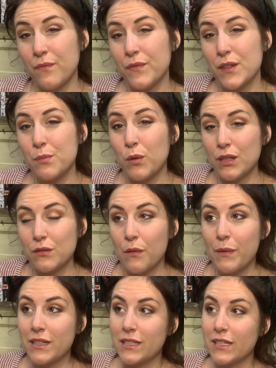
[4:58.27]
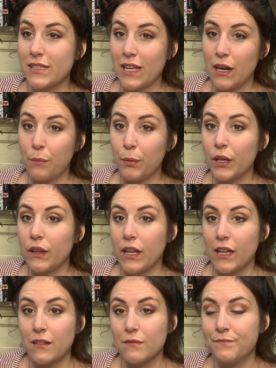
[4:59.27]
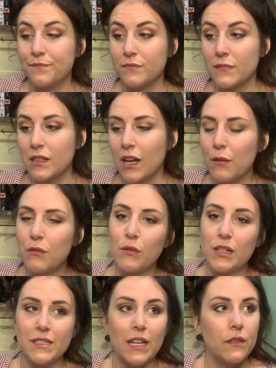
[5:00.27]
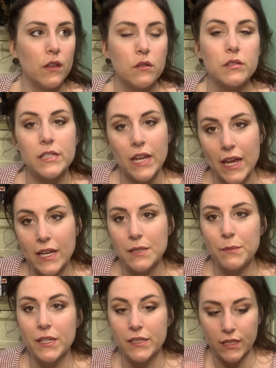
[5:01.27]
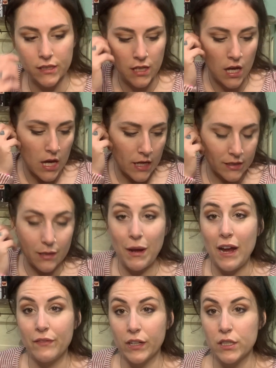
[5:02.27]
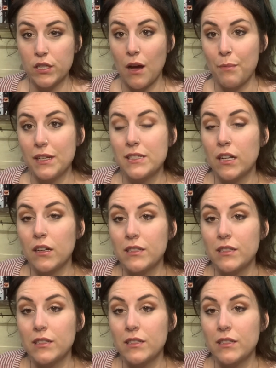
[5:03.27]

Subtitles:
sports romances that are pretty like I don't want to say low stakes because there's some heavier topics that are